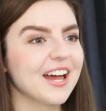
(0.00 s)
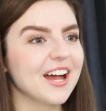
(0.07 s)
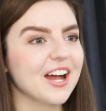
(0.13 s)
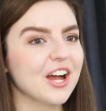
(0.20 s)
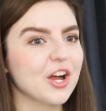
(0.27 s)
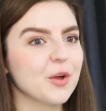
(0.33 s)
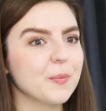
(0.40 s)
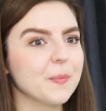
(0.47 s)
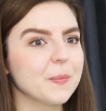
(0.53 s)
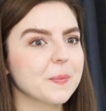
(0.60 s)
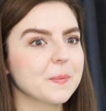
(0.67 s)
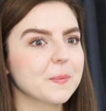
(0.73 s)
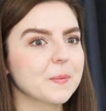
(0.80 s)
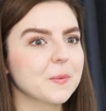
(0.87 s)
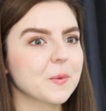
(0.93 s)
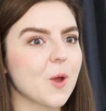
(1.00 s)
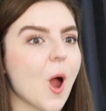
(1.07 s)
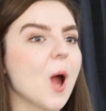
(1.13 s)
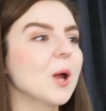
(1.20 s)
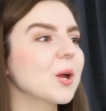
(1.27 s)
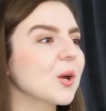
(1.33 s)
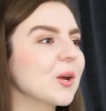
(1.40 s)
Um,
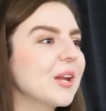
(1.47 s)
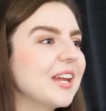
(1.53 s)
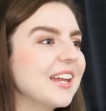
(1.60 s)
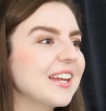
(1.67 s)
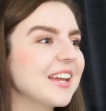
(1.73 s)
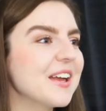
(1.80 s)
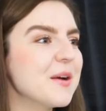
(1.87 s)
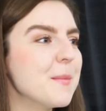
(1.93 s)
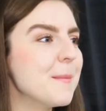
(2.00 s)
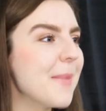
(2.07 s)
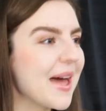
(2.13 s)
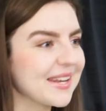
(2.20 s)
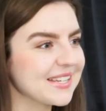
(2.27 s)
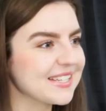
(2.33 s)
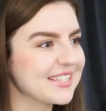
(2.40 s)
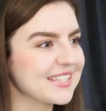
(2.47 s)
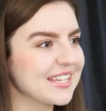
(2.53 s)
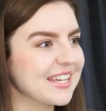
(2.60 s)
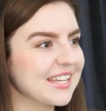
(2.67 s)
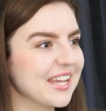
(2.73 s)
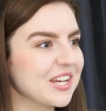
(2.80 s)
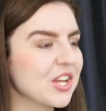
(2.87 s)
conquering
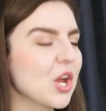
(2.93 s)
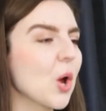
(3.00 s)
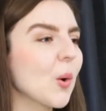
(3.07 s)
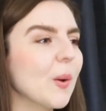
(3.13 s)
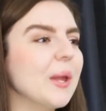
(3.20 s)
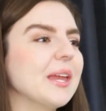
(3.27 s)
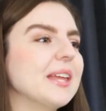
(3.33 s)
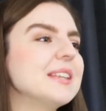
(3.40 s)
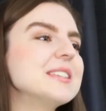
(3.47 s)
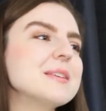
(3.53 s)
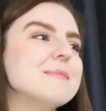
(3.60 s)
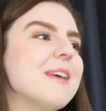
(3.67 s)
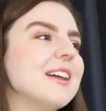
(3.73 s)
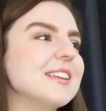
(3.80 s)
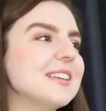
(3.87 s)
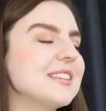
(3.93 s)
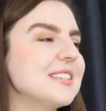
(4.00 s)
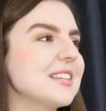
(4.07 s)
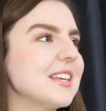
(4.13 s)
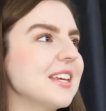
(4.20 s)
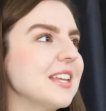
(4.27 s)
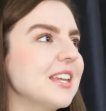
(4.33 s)
medicine and going into
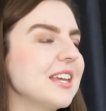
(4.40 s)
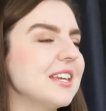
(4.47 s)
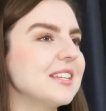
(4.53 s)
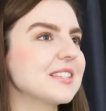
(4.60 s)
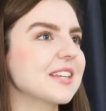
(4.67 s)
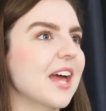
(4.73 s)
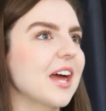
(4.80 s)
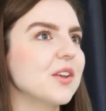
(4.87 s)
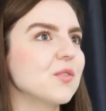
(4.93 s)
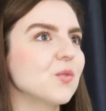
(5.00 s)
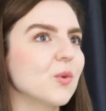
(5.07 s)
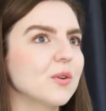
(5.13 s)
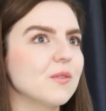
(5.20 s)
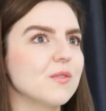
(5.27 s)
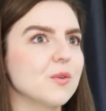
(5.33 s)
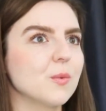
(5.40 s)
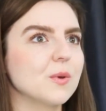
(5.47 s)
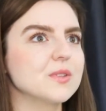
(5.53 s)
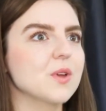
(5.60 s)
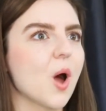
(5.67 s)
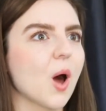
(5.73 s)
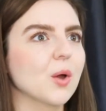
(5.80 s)
medicine is kind of one of the
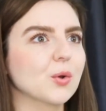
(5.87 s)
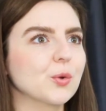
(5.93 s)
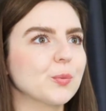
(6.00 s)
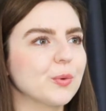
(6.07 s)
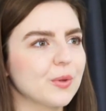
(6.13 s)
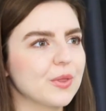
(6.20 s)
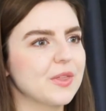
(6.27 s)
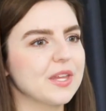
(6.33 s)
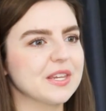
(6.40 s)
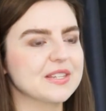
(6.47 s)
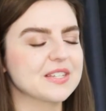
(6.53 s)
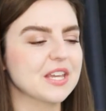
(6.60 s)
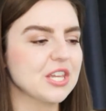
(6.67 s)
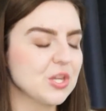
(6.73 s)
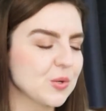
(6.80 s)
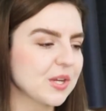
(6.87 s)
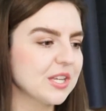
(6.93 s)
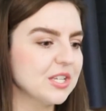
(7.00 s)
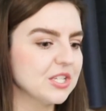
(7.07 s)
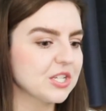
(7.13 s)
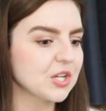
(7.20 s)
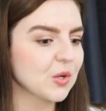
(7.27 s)
most honorable things that you
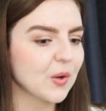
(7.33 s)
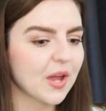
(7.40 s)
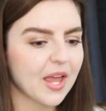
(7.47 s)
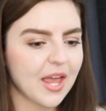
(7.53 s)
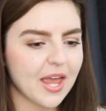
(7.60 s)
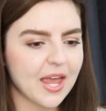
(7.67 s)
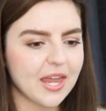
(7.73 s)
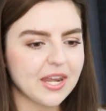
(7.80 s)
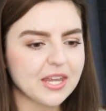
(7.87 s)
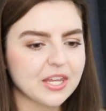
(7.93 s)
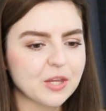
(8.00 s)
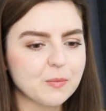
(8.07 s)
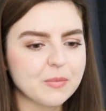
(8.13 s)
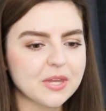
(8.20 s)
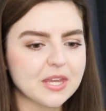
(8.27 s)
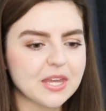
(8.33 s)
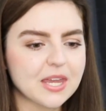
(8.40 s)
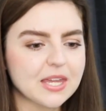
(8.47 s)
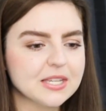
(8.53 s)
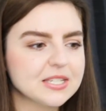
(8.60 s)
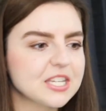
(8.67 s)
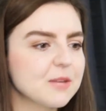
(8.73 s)
can do. And it can be
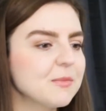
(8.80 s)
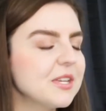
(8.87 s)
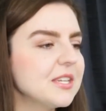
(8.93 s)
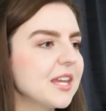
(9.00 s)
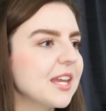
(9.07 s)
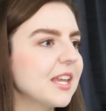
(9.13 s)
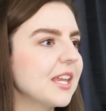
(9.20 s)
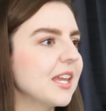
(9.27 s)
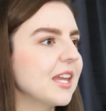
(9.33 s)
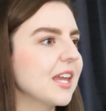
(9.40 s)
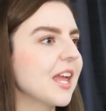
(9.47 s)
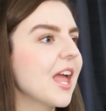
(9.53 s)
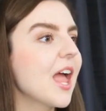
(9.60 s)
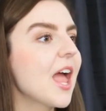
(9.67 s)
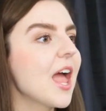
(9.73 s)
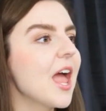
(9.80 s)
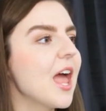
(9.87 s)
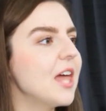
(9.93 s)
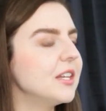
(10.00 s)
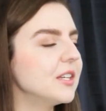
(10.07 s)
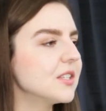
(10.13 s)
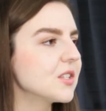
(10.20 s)
intimidating
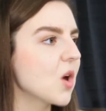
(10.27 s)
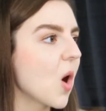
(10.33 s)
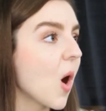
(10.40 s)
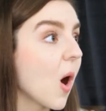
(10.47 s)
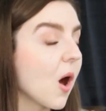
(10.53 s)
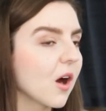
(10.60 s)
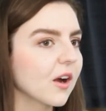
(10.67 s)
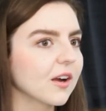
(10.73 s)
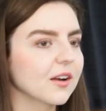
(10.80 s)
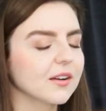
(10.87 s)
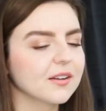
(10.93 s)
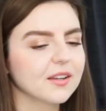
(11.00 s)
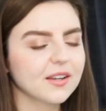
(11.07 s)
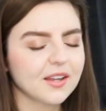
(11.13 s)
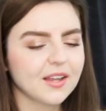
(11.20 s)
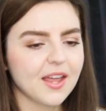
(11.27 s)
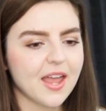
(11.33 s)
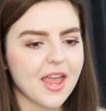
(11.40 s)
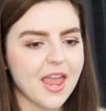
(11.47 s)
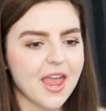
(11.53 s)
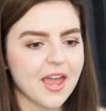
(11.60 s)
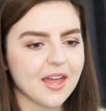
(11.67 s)
and it's hard
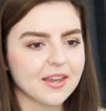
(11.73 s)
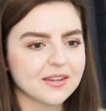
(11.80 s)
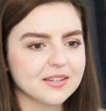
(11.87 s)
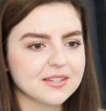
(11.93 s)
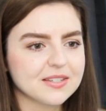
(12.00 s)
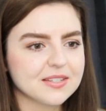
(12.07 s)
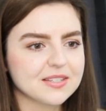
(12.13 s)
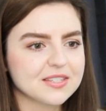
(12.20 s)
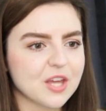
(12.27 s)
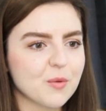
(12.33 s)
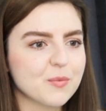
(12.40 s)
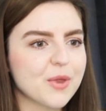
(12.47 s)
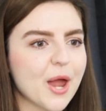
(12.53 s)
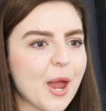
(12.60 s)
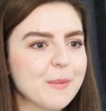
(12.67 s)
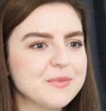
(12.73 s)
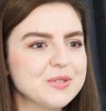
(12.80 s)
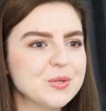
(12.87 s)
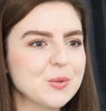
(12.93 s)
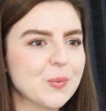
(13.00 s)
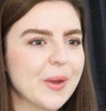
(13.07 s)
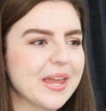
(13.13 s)
and sometimes
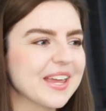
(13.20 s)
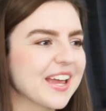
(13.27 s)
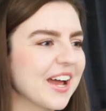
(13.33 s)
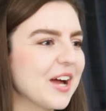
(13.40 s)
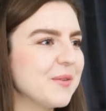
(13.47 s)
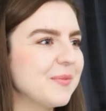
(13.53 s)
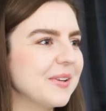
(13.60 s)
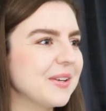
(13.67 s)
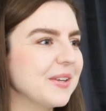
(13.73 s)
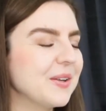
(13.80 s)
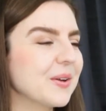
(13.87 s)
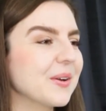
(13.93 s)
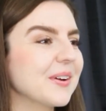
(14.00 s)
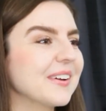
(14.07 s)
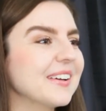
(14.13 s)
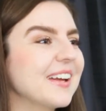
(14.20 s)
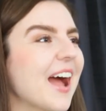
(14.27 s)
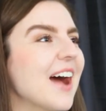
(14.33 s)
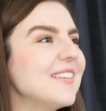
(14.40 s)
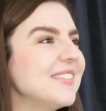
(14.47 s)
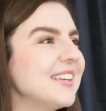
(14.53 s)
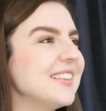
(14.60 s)
you wake up and you're
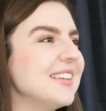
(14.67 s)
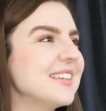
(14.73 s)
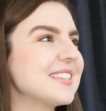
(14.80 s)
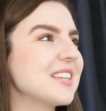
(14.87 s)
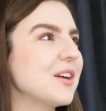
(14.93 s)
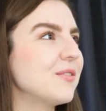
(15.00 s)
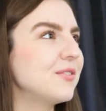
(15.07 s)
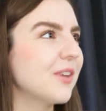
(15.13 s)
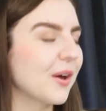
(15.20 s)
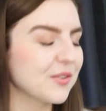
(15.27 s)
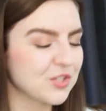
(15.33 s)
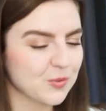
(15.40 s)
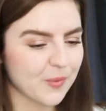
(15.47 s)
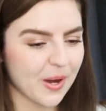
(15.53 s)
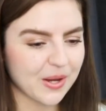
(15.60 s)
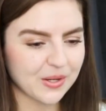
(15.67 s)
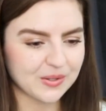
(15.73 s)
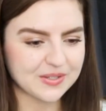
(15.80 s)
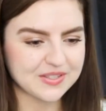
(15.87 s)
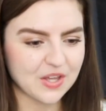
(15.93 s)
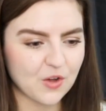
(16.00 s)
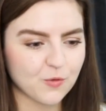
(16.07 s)
having these self doubts about
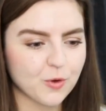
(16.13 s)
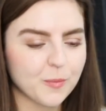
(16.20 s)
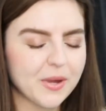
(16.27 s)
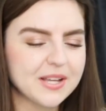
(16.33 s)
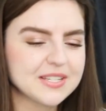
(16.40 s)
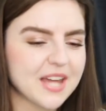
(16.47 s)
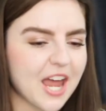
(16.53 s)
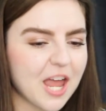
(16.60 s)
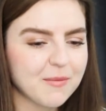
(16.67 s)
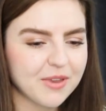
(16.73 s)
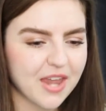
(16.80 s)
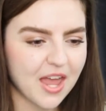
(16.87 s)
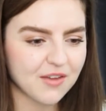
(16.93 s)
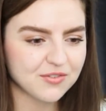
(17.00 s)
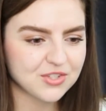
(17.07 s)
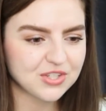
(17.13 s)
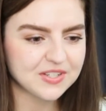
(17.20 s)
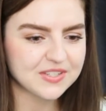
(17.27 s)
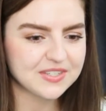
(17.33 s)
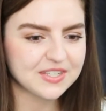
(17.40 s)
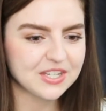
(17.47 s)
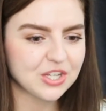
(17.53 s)
yourself. But my time in
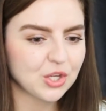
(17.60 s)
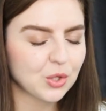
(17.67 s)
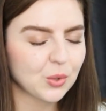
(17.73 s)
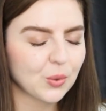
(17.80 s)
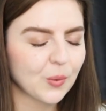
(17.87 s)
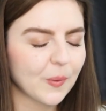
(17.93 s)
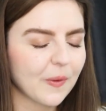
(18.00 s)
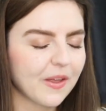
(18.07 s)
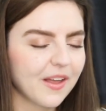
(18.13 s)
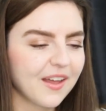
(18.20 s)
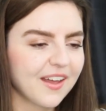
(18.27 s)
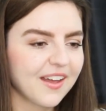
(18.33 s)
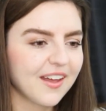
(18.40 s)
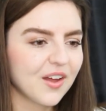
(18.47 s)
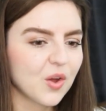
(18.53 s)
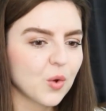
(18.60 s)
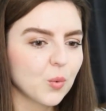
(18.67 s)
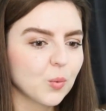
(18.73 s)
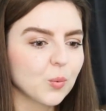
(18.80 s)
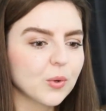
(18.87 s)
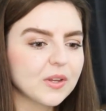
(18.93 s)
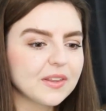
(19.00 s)
FGCU
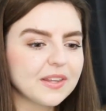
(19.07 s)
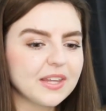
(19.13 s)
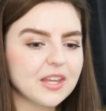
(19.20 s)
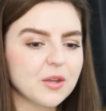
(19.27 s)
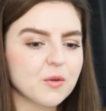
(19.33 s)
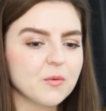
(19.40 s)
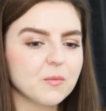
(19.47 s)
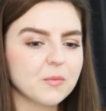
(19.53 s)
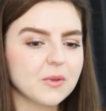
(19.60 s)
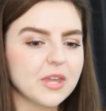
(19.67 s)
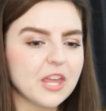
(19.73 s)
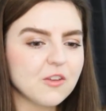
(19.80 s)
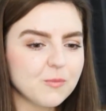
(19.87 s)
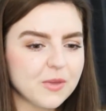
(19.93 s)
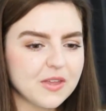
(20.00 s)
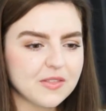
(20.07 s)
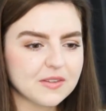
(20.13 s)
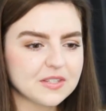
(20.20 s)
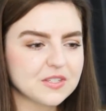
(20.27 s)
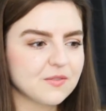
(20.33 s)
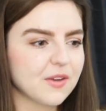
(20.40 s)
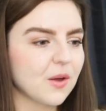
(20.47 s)
really gave me
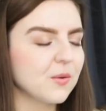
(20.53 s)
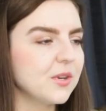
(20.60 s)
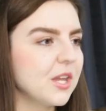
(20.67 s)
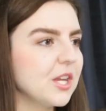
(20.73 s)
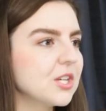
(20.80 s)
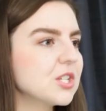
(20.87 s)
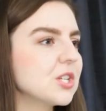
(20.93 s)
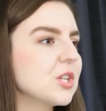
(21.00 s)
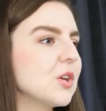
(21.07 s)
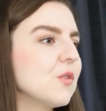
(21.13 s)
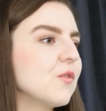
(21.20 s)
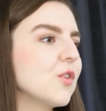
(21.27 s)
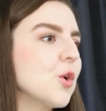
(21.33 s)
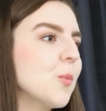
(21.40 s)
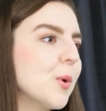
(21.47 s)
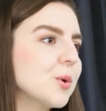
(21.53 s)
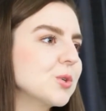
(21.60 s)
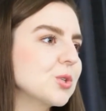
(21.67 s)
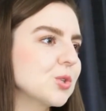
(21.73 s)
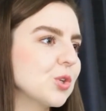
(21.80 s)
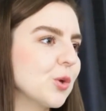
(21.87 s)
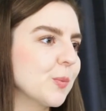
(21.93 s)
this foundation of
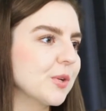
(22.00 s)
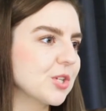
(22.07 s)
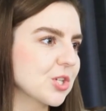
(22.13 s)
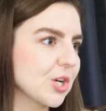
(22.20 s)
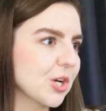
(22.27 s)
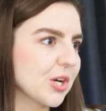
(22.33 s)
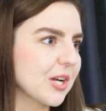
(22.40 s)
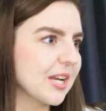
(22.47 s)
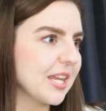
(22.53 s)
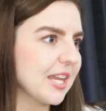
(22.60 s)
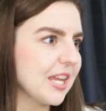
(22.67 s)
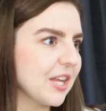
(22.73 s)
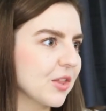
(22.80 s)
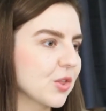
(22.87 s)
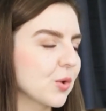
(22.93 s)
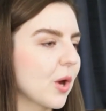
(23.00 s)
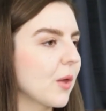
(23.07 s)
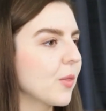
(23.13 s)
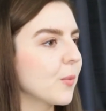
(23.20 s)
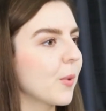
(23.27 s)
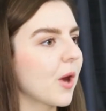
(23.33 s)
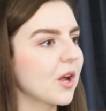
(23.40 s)
emotional maturity
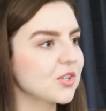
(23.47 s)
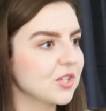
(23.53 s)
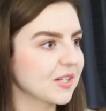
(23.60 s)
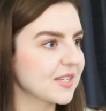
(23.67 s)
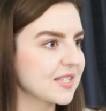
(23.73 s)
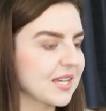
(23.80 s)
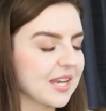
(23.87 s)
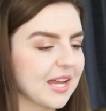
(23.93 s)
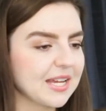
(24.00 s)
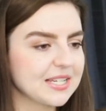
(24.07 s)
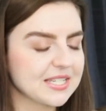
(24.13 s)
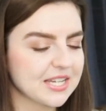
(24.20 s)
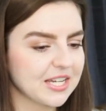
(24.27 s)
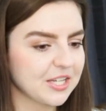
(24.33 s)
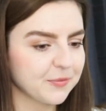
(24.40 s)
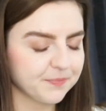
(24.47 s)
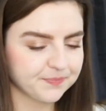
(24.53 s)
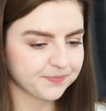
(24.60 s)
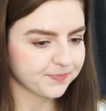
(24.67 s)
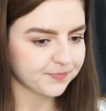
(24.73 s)
throughout the projects that I did.